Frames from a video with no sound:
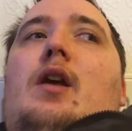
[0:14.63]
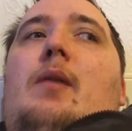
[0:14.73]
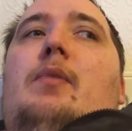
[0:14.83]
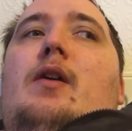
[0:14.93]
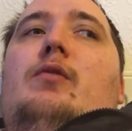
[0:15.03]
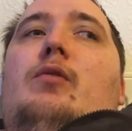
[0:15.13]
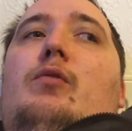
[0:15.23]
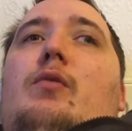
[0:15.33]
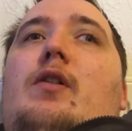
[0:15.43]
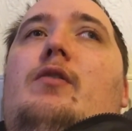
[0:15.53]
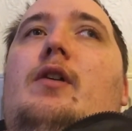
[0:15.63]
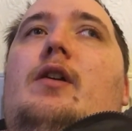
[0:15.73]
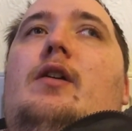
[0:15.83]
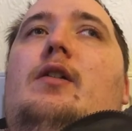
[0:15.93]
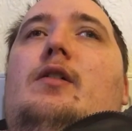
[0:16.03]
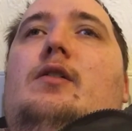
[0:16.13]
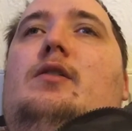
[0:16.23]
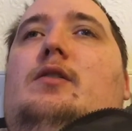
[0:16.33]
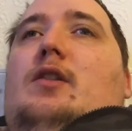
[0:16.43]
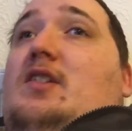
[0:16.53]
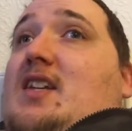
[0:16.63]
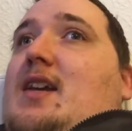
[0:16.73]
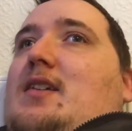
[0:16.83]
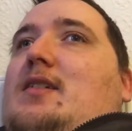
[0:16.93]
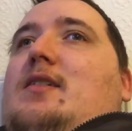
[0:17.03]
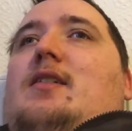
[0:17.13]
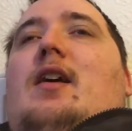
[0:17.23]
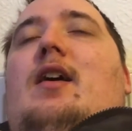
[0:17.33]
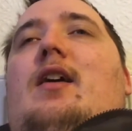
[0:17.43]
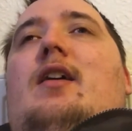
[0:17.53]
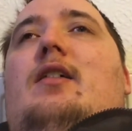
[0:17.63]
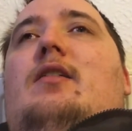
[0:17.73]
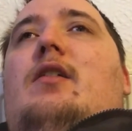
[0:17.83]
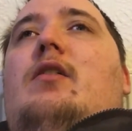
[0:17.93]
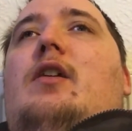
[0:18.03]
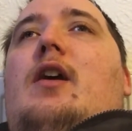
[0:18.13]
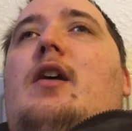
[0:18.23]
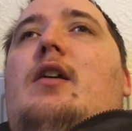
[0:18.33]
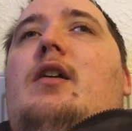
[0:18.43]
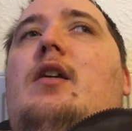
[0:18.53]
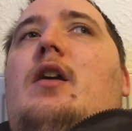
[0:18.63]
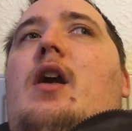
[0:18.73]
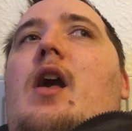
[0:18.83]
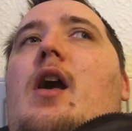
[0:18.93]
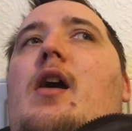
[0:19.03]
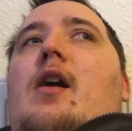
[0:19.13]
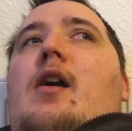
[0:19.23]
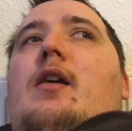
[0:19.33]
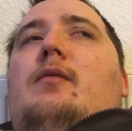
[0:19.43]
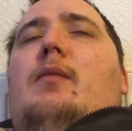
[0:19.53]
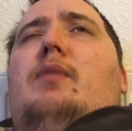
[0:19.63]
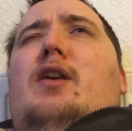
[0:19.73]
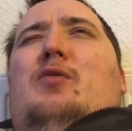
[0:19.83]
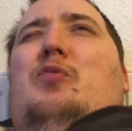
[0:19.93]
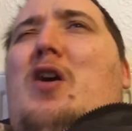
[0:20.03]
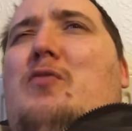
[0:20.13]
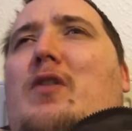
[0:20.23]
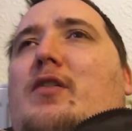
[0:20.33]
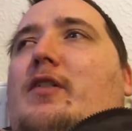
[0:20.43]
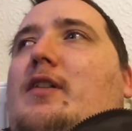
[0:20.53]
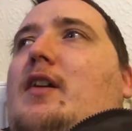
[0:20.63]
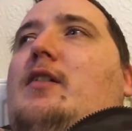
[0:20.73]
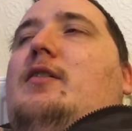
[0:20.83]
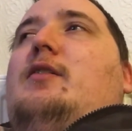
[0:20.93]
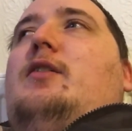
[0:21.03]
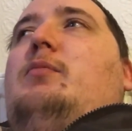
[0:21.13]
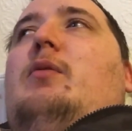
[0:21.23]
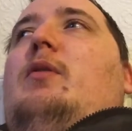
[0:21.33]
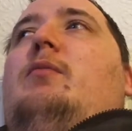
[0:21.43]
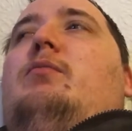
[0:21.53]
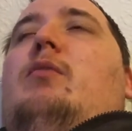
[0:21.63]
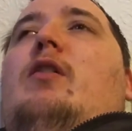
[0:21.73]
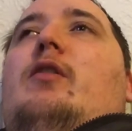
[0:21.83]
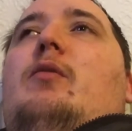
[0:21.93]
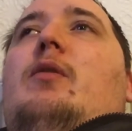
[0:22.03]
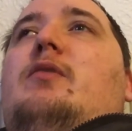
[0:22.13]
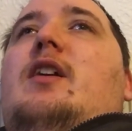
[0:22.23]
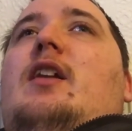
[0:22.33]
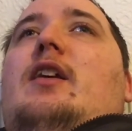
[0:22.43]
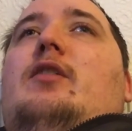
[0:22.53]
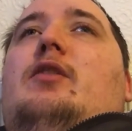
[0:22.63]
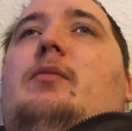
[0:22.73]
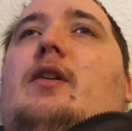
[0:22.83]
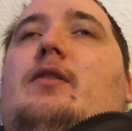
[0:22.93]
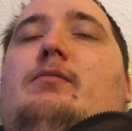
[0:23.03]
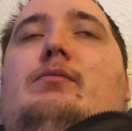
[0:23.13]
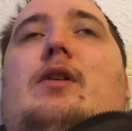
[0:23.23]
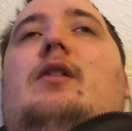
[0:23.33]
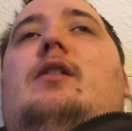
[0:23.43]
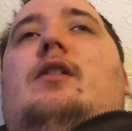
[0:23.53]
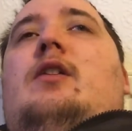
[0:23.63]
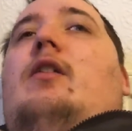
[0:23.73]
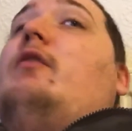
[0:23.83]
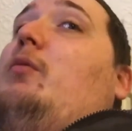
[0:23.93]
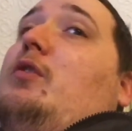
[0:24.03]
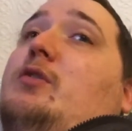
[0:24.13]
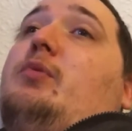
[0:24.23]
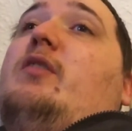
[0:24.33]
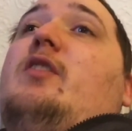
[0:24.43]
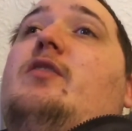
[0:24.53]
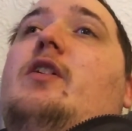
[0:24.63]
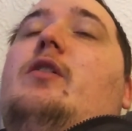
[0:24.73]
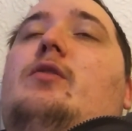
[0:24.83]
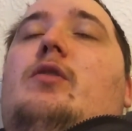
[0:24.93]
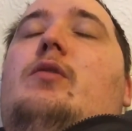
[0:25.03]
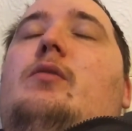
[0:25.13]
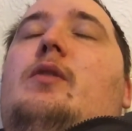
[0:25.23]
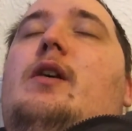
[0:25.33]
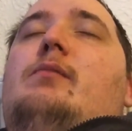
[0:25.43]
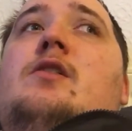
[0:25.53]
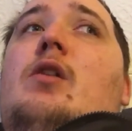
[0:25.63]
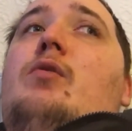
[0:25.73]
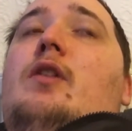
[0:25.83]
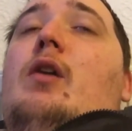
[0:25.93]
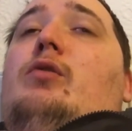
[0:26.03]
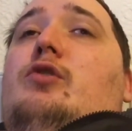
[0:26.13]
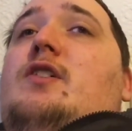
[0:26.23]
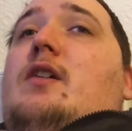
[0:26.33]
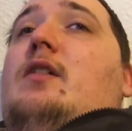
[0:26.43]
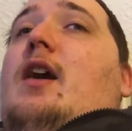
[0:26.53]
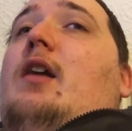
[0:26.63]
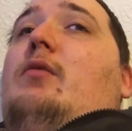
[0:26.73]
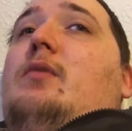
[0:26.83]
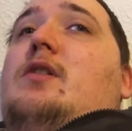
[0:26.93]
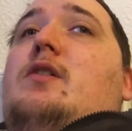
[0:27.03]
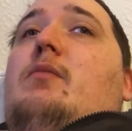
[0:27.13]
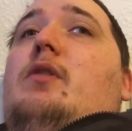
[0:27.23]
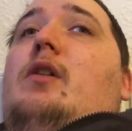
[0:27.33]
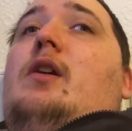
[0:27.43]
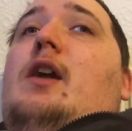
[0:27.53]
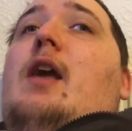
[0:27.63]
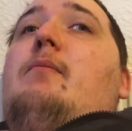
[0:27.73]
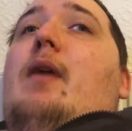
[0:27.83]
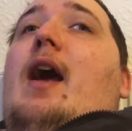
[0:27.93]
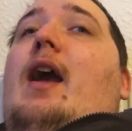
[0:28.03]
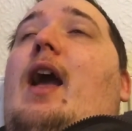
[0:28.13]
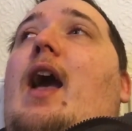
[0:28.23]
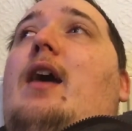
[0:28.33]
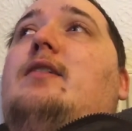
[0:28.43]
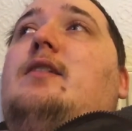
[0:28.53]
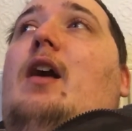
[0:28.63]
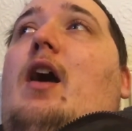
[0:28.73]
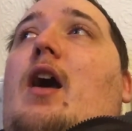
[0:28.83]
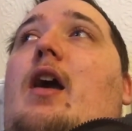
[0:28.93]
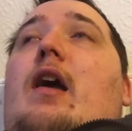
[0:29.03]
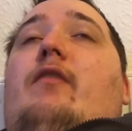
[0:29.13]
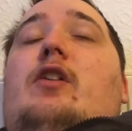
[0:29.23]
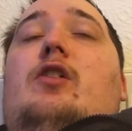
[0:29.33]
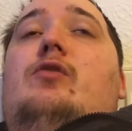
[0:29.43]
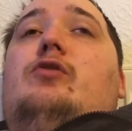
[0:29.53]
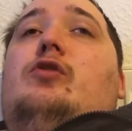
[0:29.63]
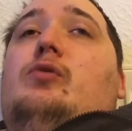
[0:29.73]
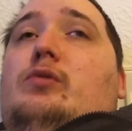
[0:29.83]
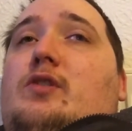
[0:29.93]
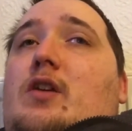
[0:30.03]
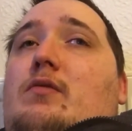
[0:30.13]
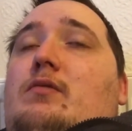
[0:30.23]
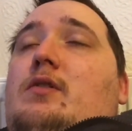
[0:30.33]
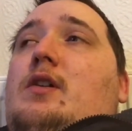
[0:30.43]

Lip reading: I bet you're all wondering the tests that I had, okay? I bet you weren't wondering that. You're probably wondering what I'm diddling on about. But, you know, if you watch a previous video, I'm not on about that. So, the ultrasound I had on my stomach came back as that I have a huge gallstone.